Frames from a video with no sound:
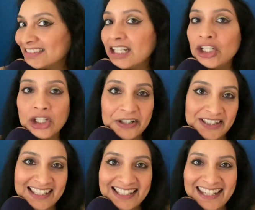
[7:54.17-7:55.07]
use the
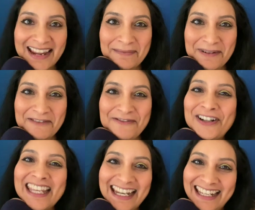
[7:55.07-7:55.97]
stamp for
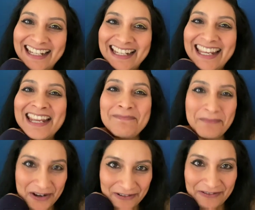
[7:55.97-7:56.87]
getting a
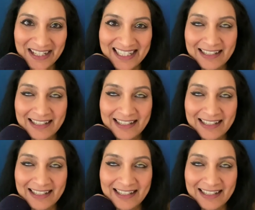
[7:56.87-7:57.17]
perfect,